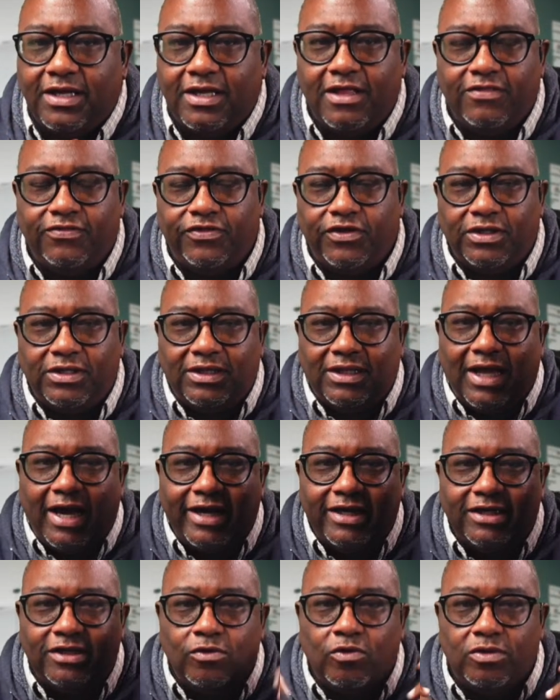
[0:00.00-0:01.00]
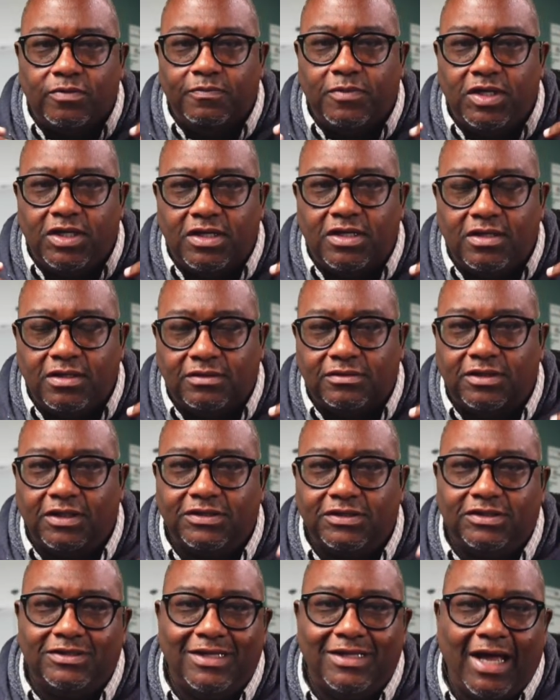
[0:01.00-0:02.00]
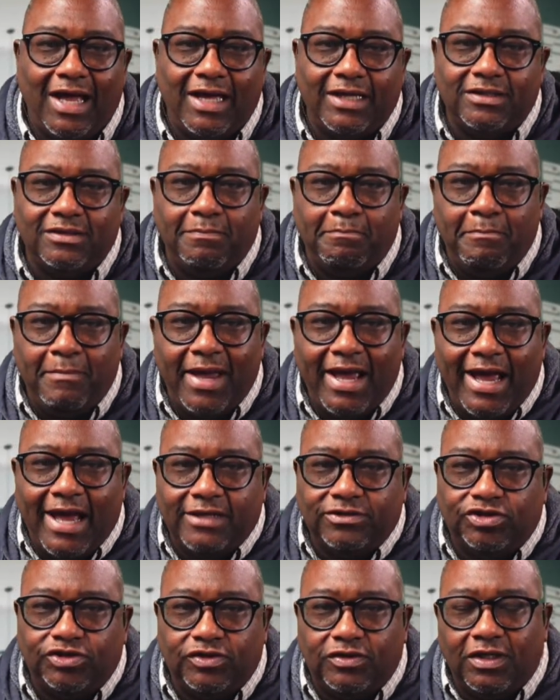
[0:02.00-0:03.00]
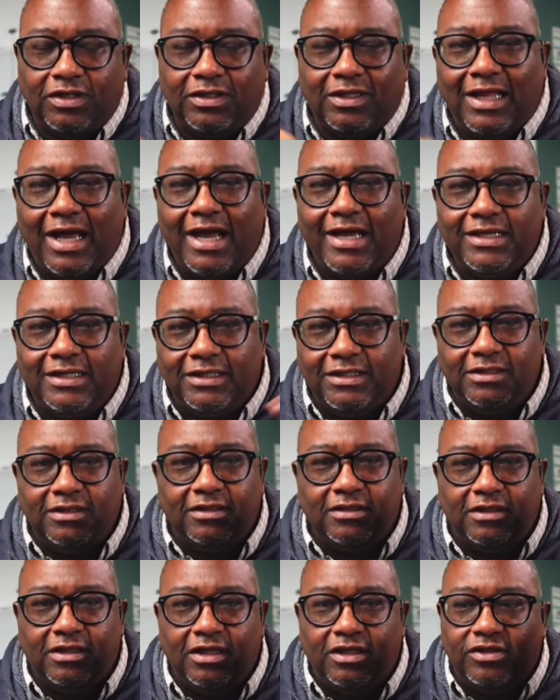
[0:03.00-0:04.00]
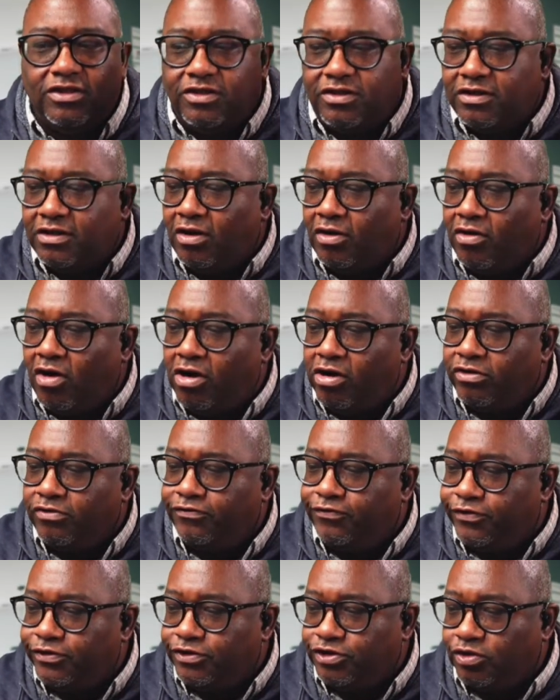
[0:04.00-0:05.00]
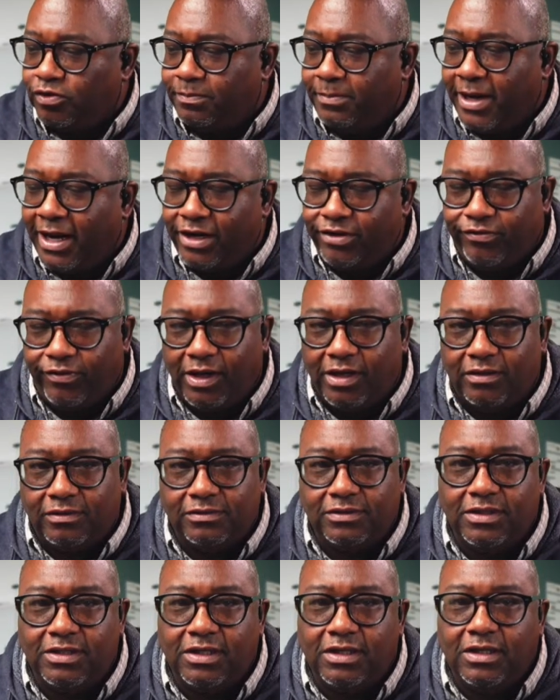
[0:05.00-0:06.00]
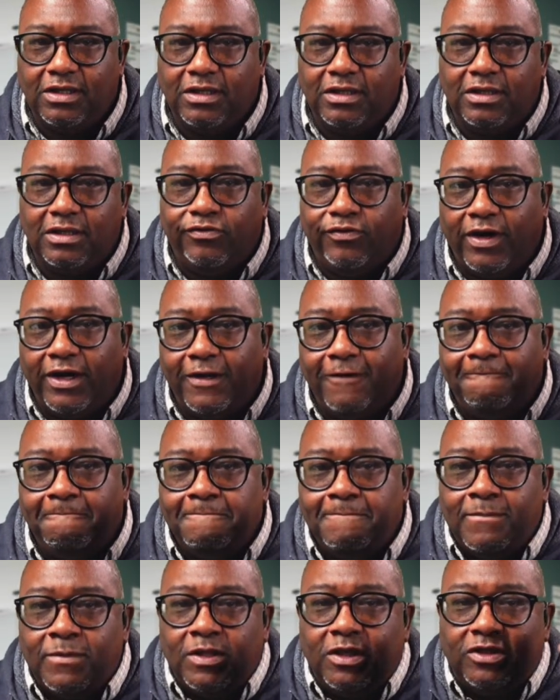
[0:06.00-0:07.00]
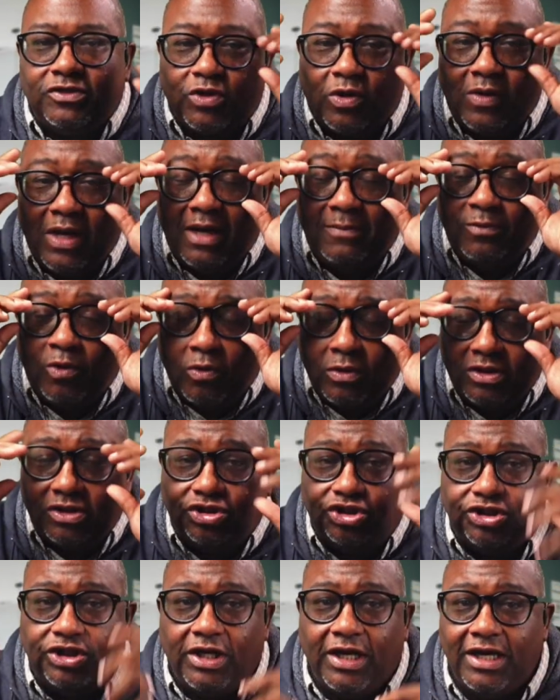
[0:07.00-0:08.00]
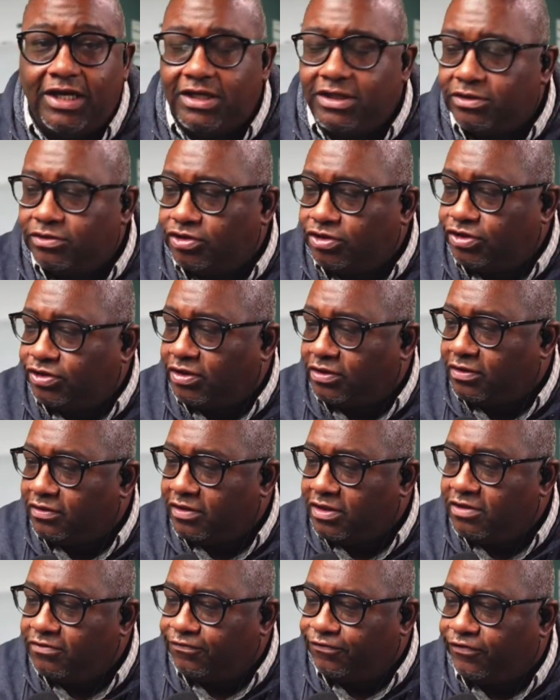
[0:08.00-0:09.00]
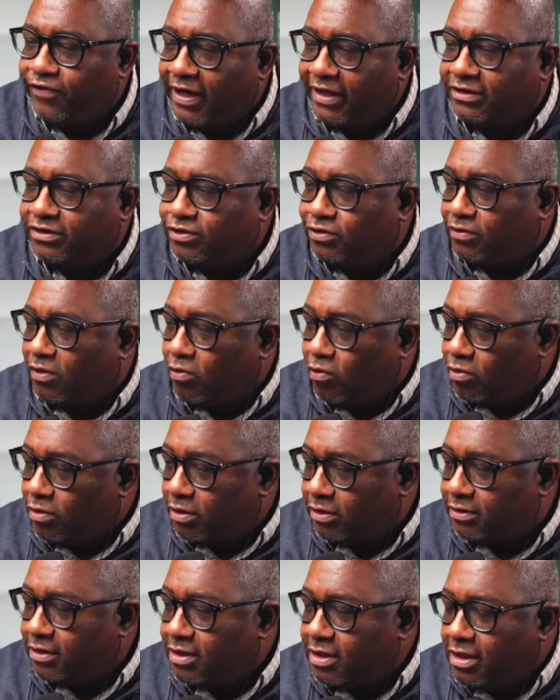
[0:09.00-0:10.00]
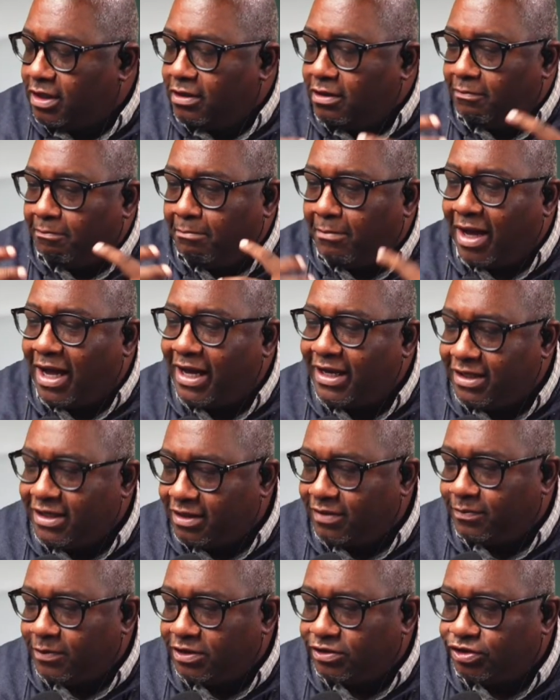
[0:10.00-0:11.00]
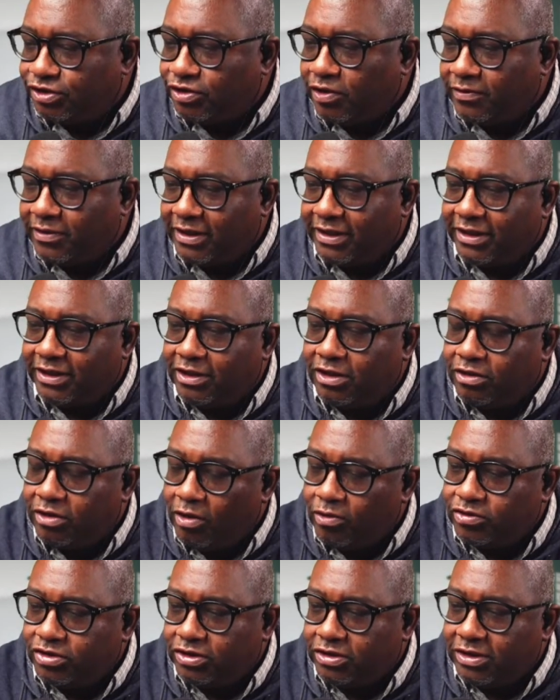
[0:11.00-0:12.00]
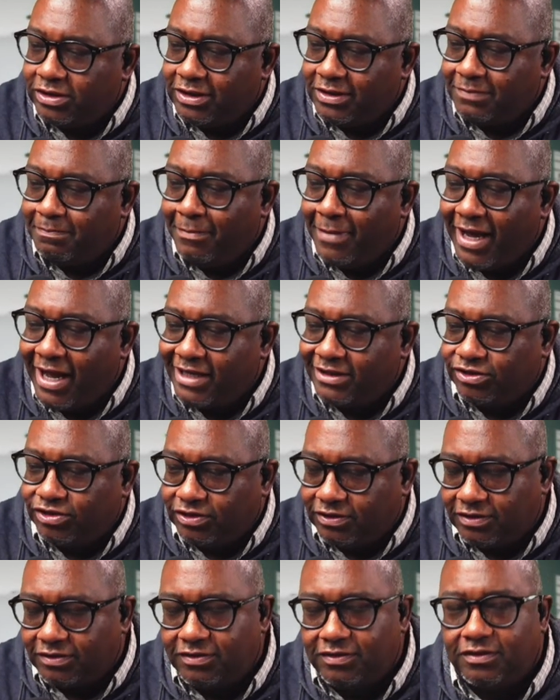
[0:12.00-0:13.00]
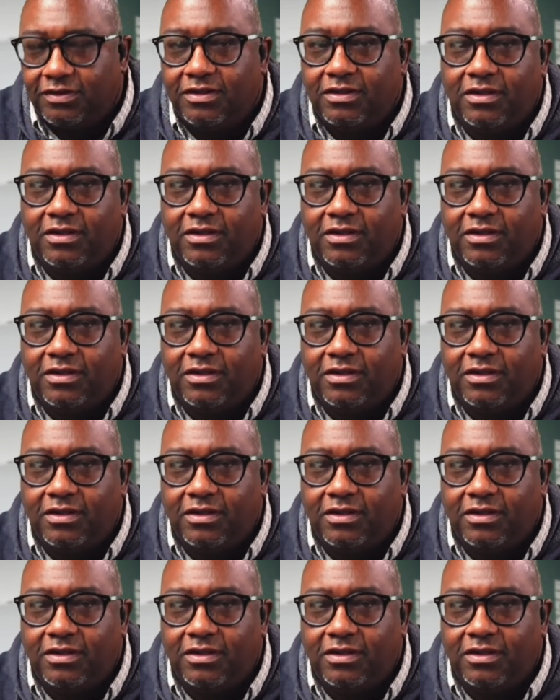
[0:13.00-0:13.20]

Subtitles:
the lighting on me does not match the lighting in the artificial background, right? So I'm going to change the effects on my image so that it closely matches